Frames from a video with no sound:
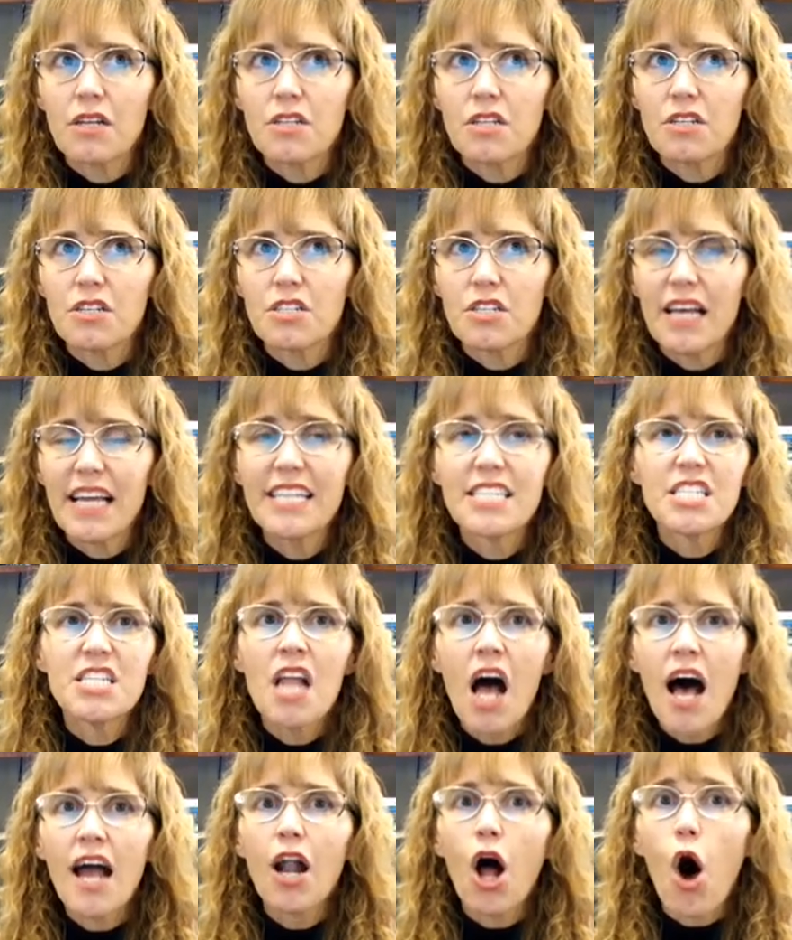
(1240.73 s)
Uh, it's
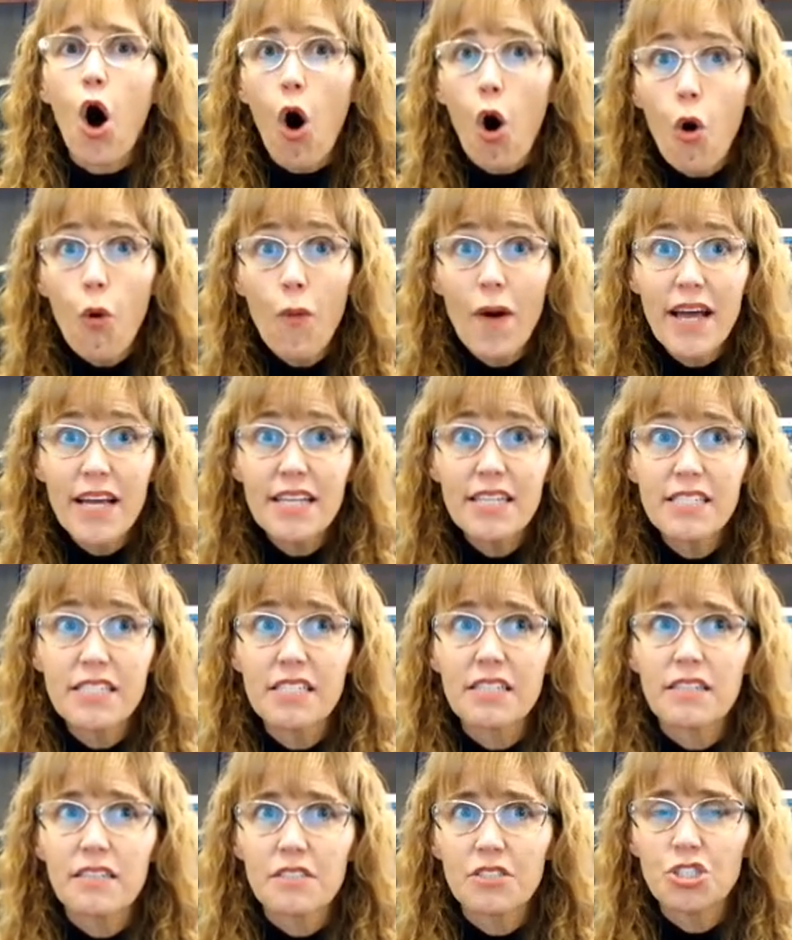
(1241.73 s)
not always
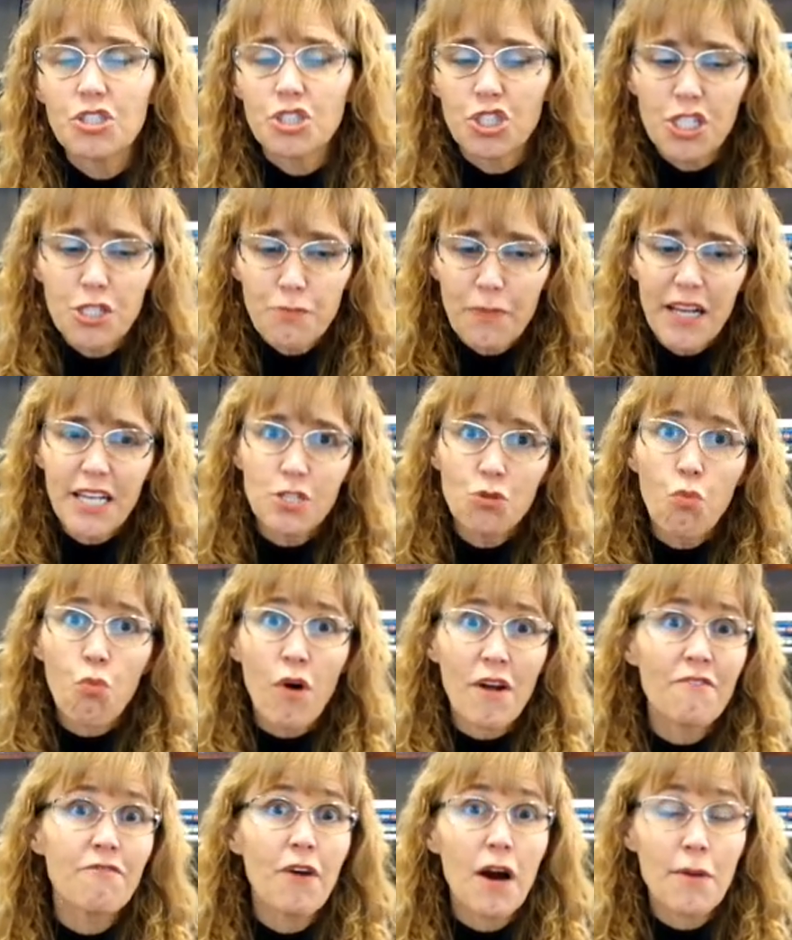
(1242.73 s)
just because
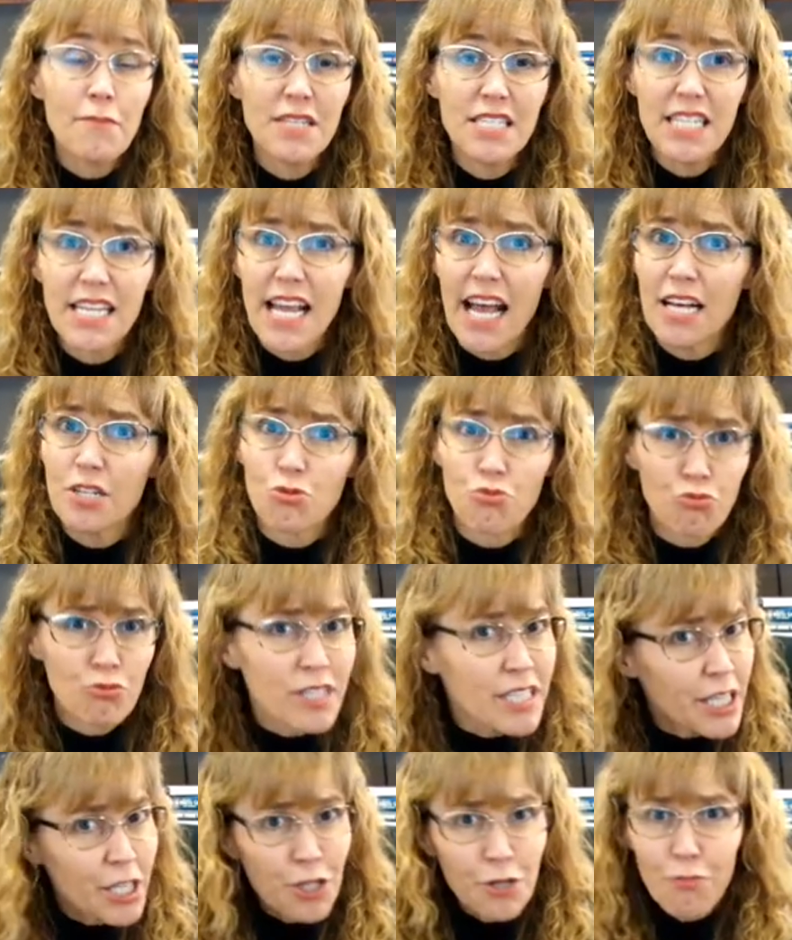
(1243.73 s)
one pharmacy has
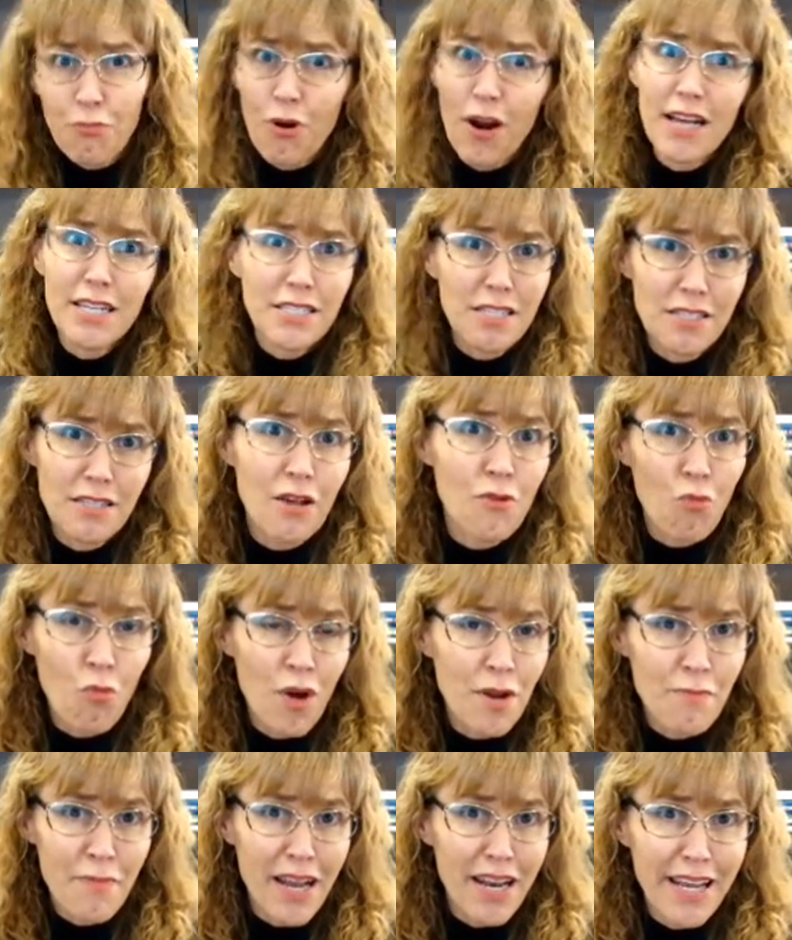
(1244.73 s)
really good prices on
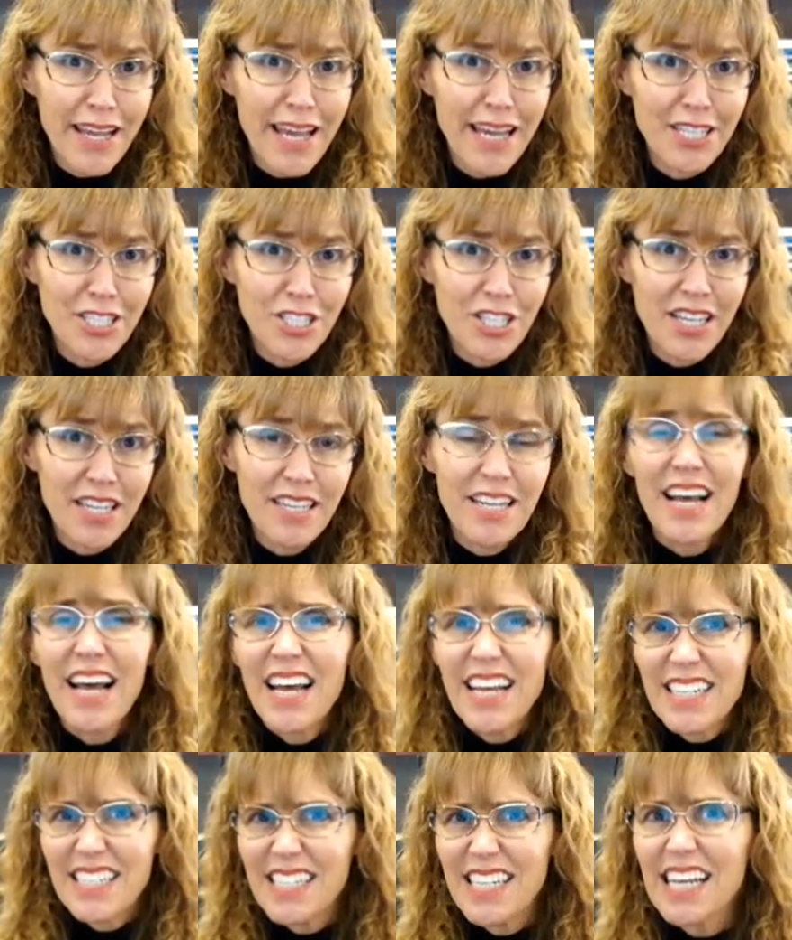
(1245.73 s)
one medication
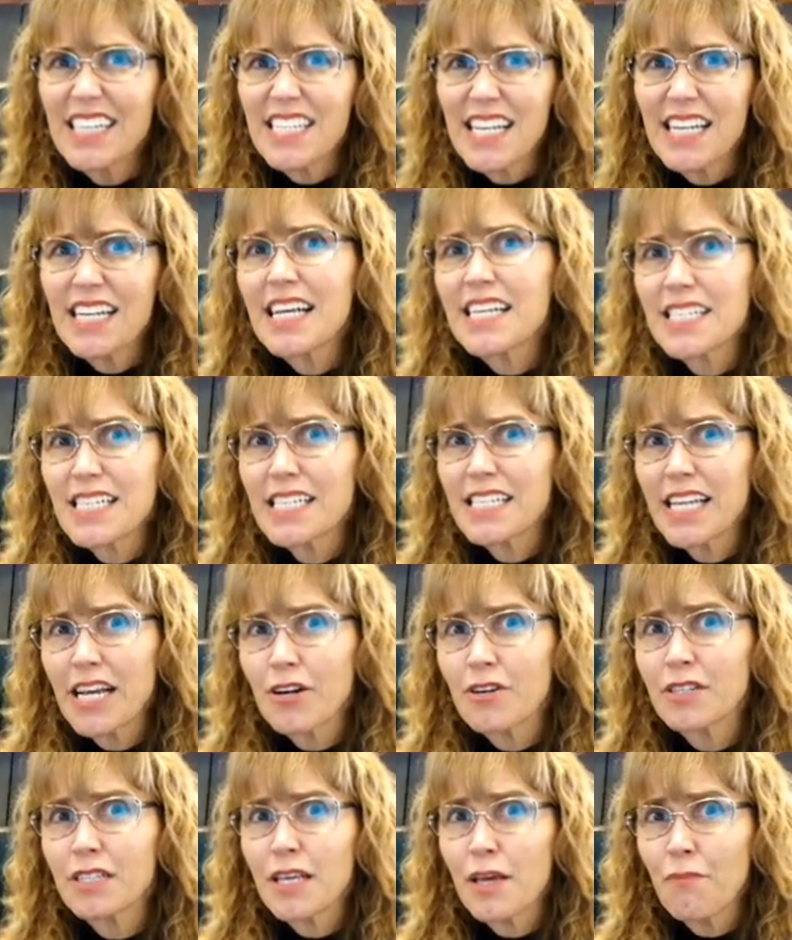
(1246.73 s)
doesn't
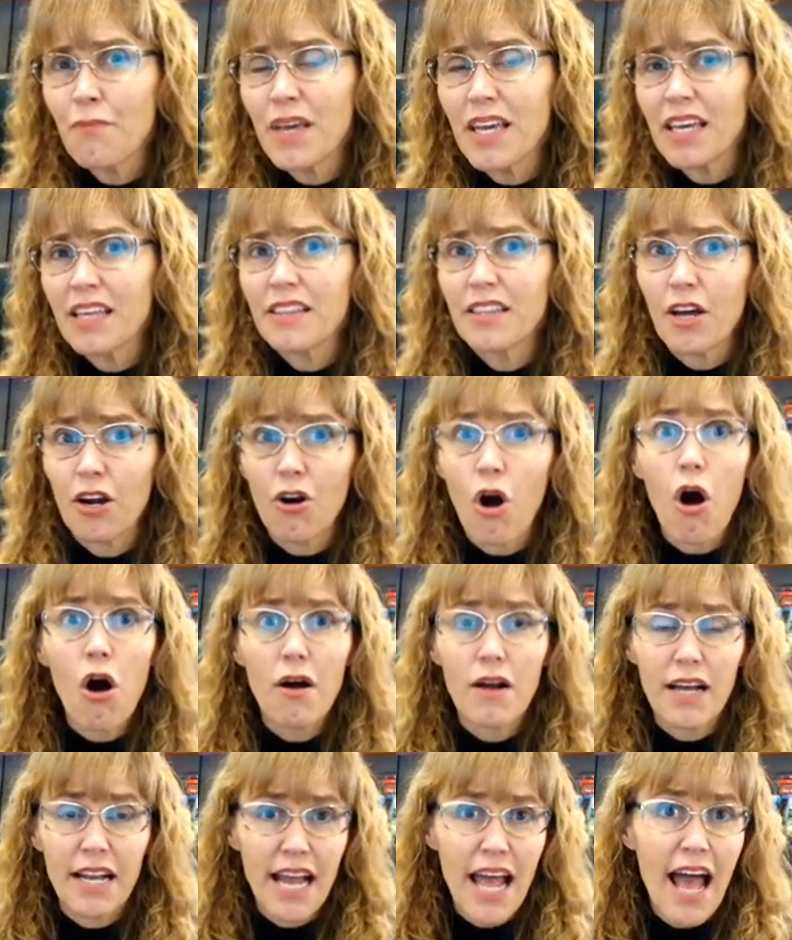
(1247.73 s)
necessarily mean they're
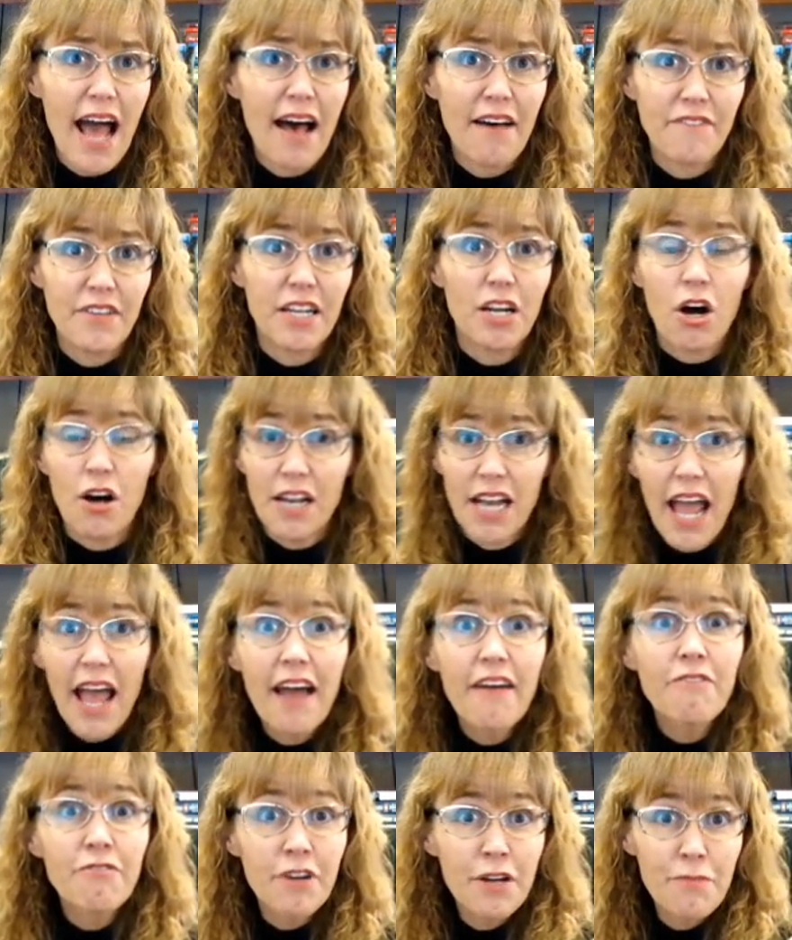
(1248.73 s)
going to have it on
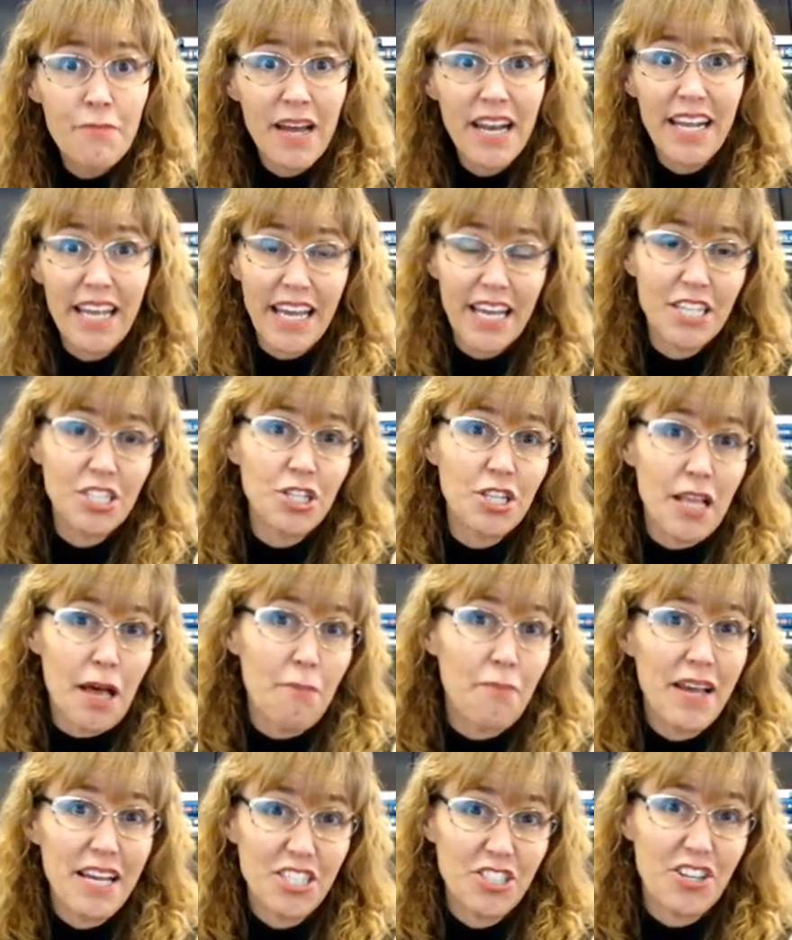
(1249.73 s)
every medication that
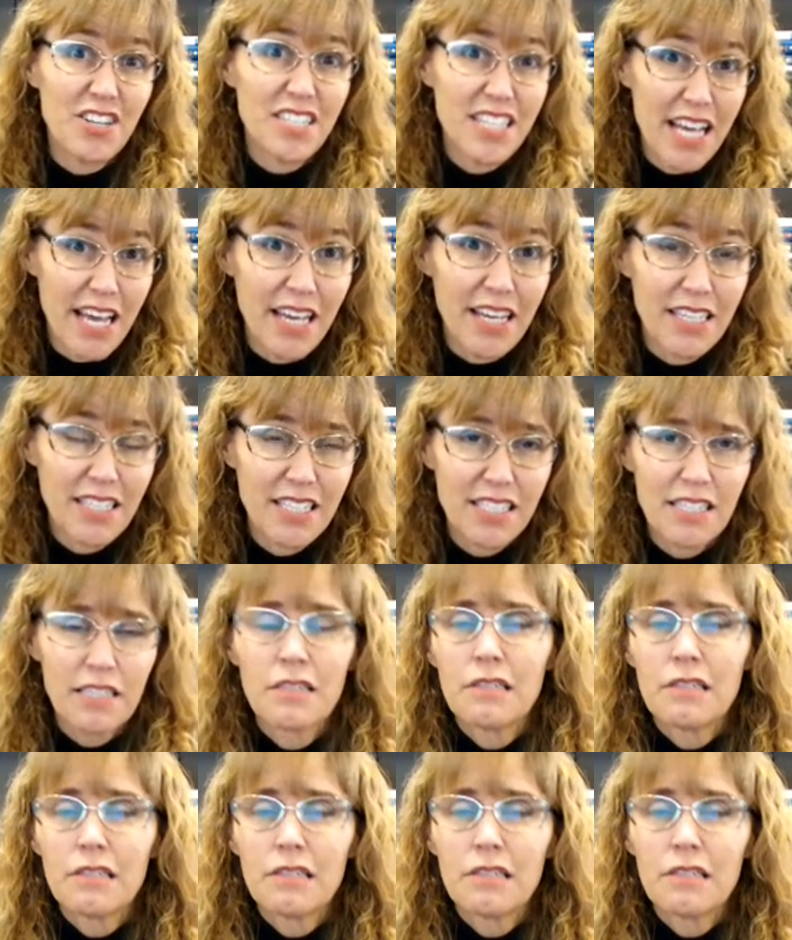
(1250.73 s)
patient takes.